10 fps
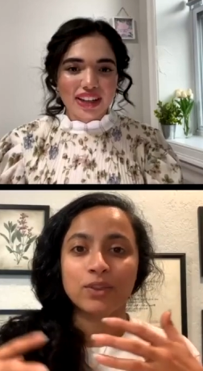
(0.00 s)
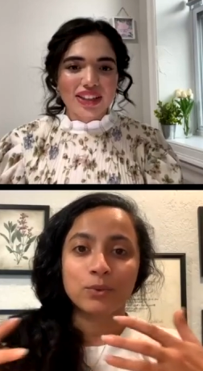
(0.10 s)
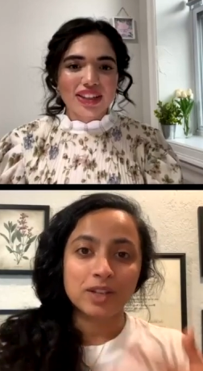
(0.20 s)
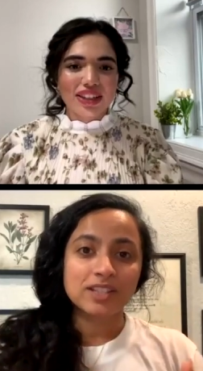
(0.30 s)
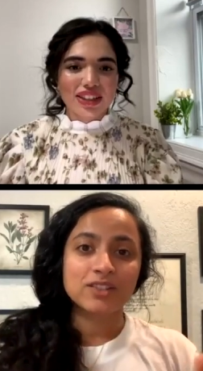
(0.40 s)
Speaker 1: the
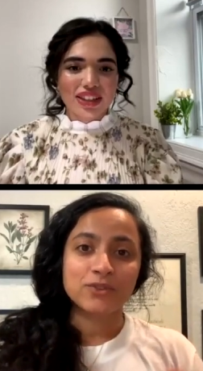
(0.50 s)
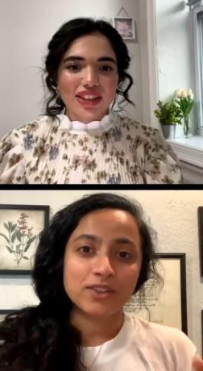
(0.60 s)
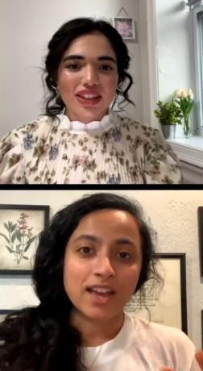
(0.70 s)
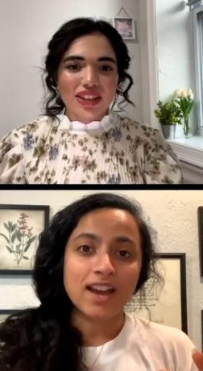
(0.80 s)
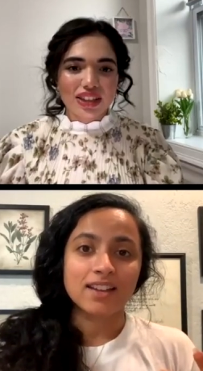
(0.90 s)
reason for
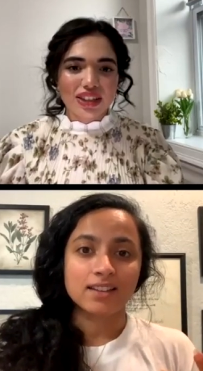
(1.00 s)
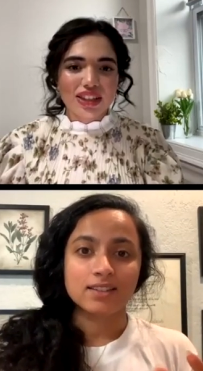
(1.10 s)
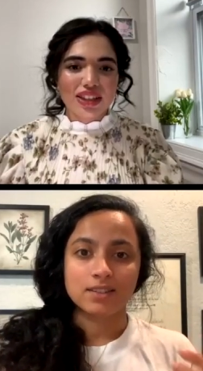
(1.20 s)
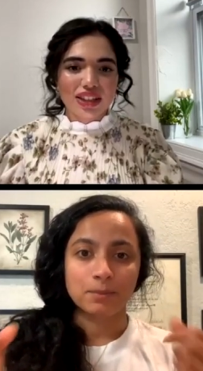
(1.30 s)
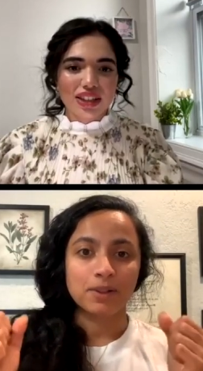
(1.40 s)
that is
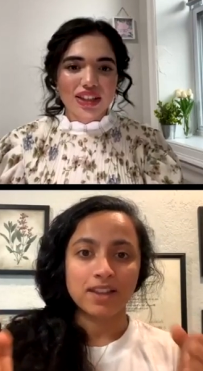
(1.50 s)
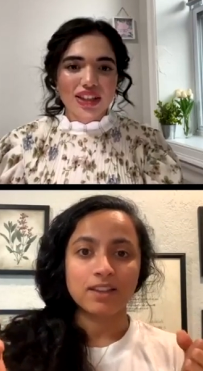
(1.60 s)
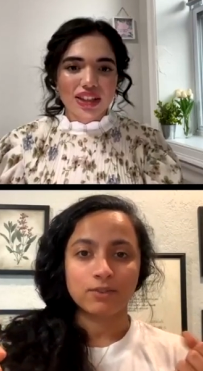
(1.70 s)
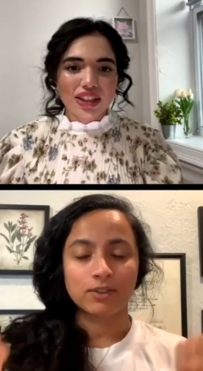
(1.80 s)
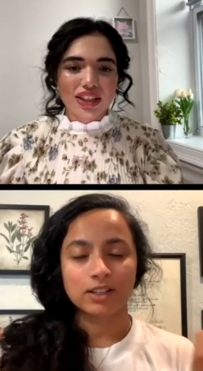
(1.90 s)
the plank
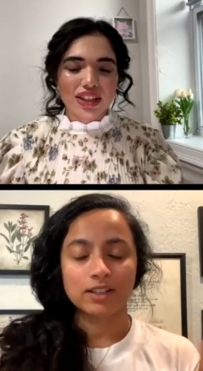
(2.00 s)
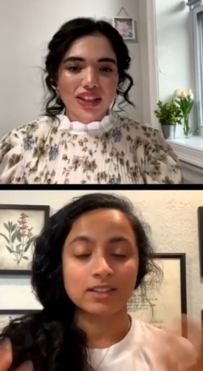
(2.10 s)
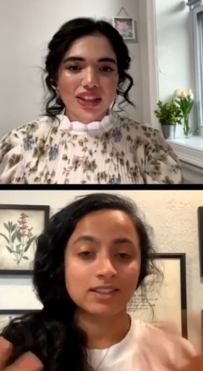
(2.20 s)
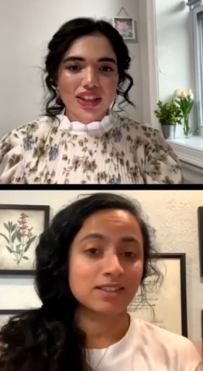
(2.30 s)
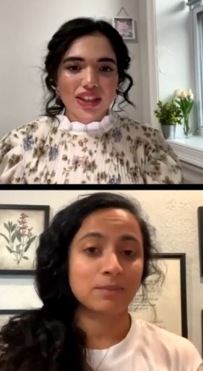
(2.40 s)
really, and
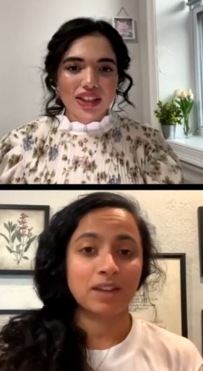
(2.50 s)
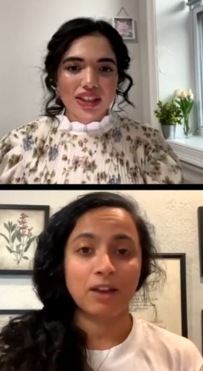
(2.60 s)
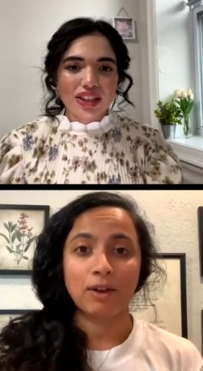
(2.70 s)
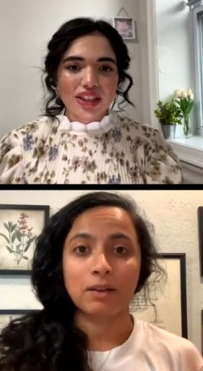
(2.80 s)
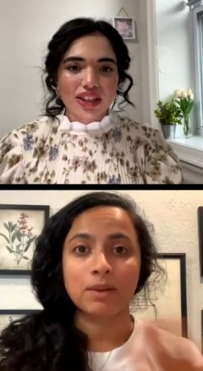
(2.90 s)
this is something I
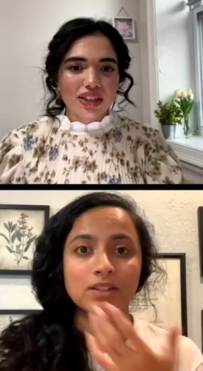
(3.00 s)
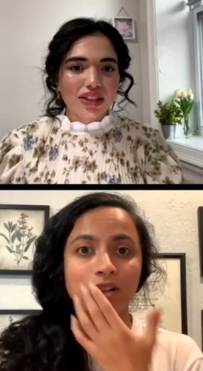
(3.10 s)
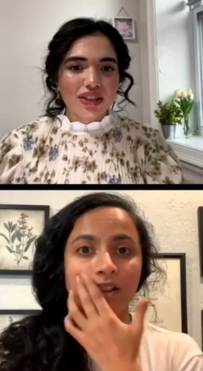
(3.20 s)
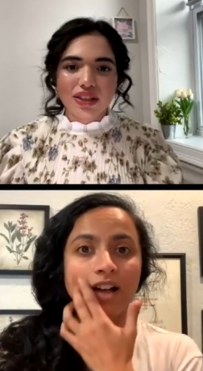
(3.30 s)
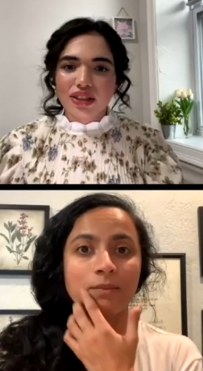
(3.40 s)
recommend to a
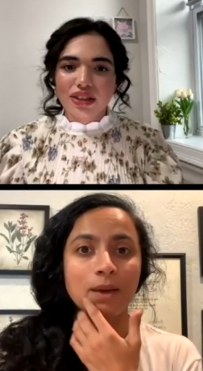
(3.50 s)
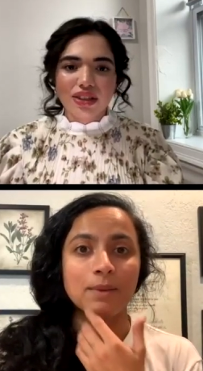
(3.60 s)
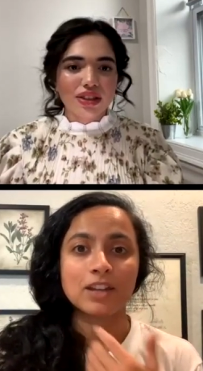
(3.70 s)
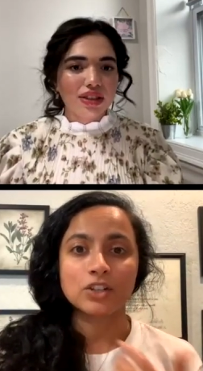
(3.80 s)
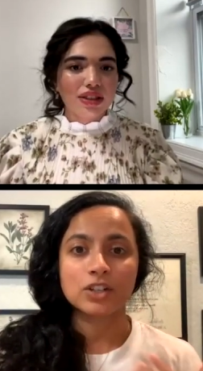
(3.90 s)
lot of my
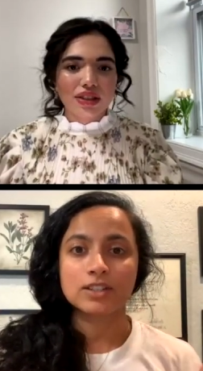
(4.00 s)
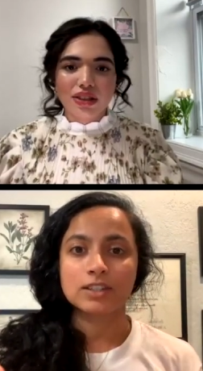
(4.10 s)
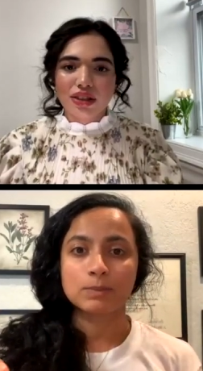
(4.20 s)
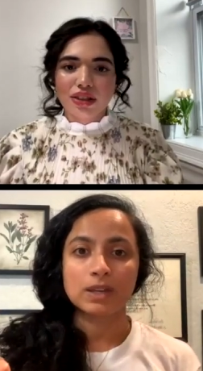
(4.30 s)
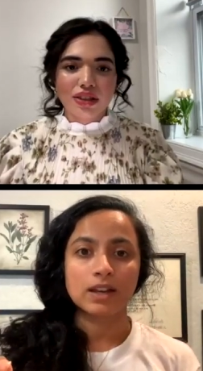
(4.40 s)
patients is
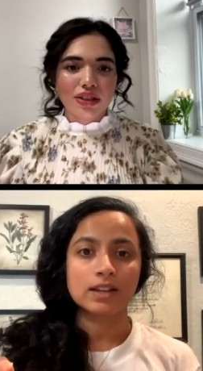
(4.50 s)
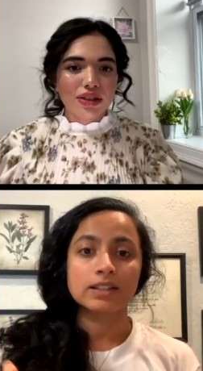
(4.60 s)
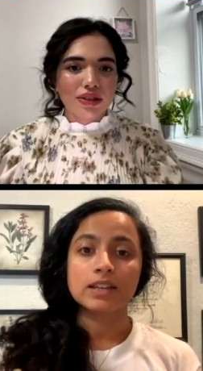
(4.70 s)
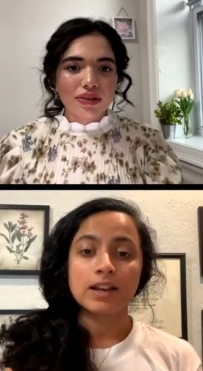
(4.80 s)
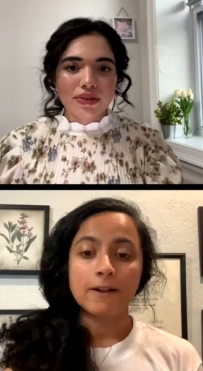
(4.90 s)
because
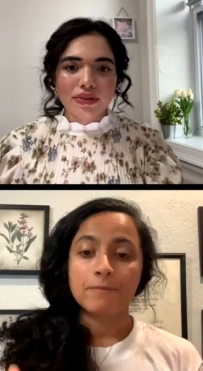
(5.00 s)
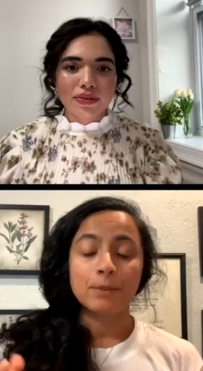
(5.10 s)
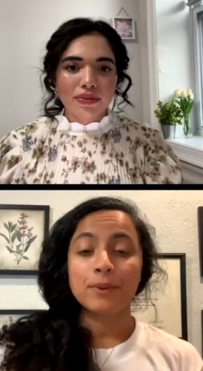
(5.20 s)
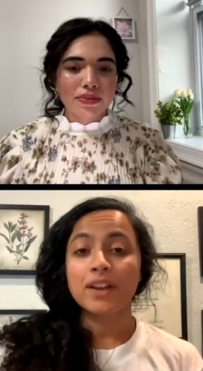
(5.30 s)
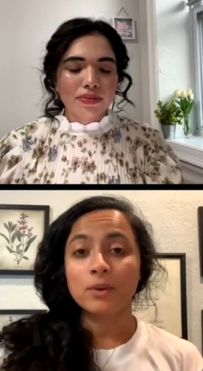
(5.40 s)
the
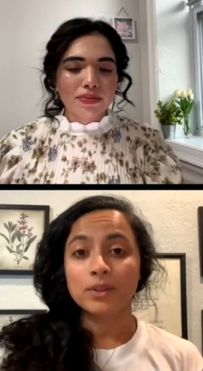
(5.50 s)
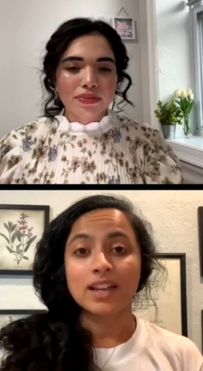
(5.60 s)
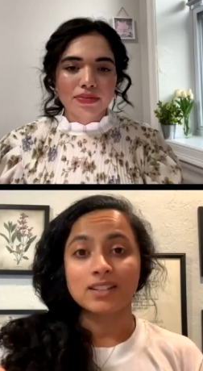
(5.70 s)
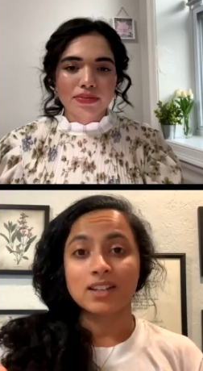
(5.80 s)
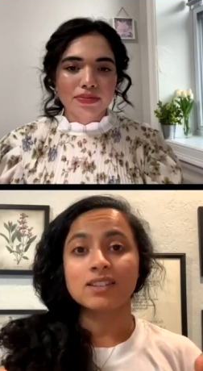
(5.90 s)
plank, what that
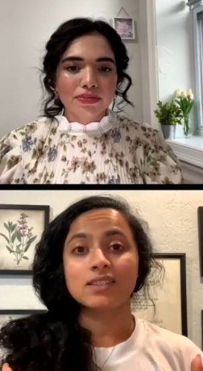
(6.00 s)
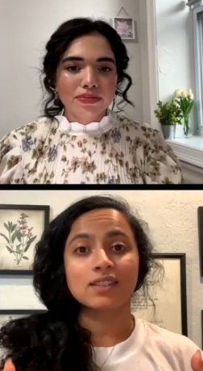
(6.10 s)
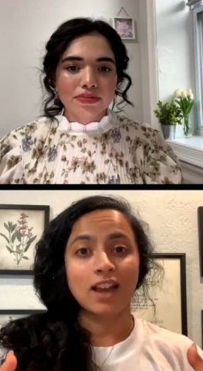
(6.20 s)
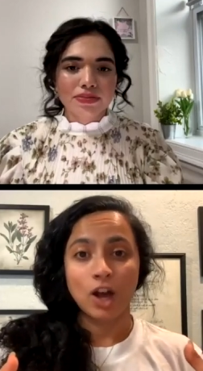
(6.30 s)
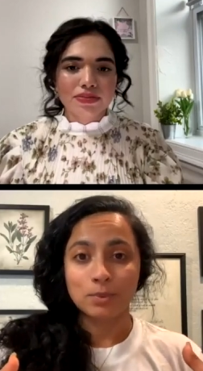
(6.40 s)
does is it
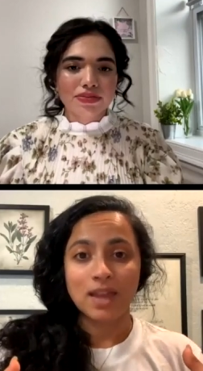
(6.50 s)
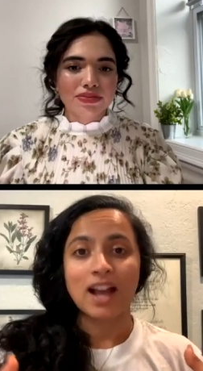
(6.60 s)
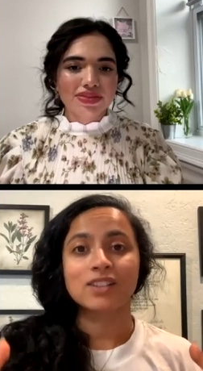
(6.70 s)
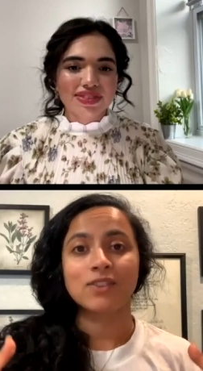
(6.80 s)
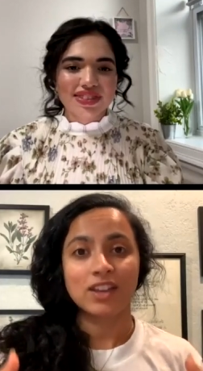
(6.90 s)
helps
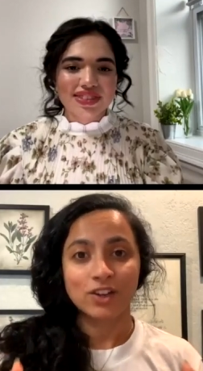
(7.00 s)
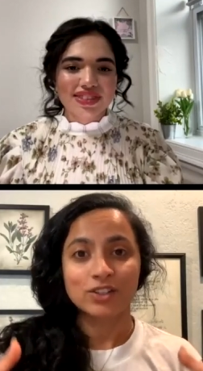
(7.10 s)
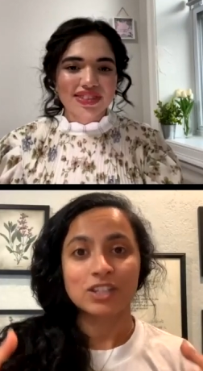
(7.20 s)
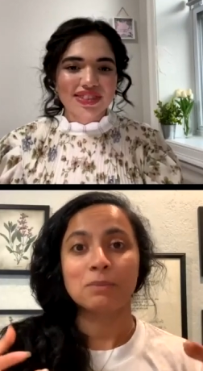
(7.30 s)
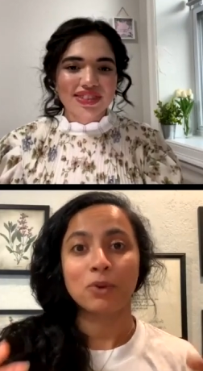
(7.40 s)
activate your
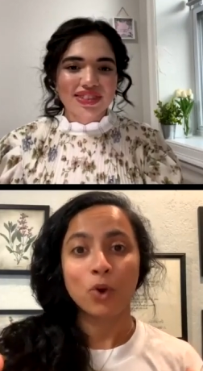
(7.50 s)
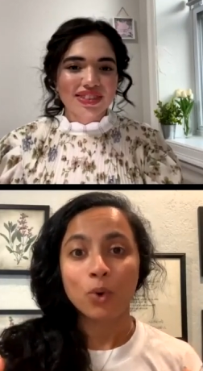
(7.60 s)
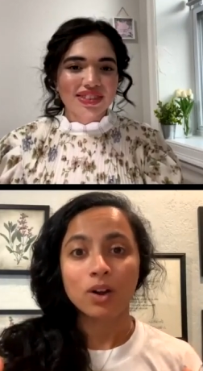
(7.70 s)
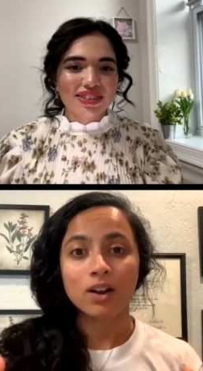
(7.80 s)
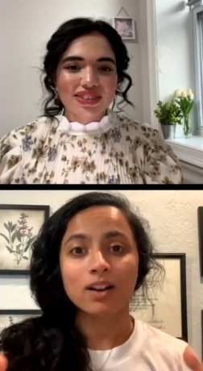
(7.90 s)
deep
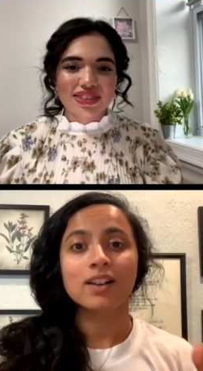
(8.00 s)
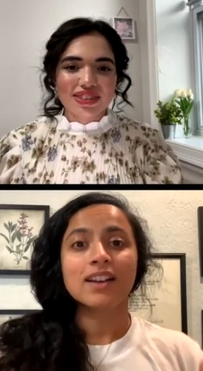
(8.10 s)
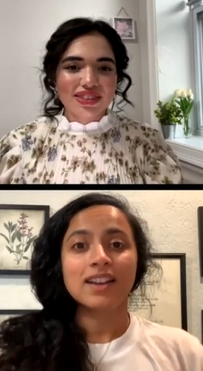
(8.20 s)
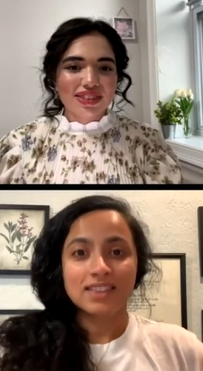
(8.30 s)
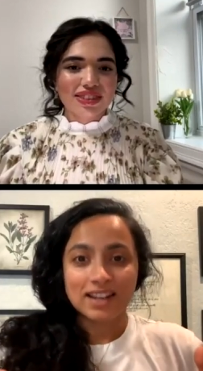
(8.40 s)
core
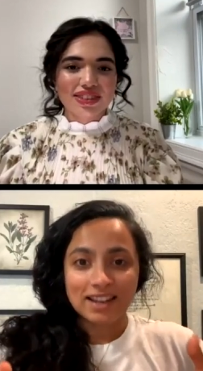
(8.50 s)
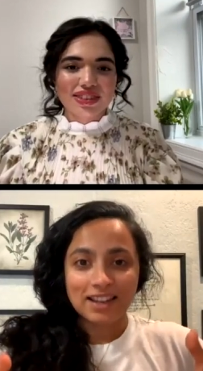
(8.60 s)
and then it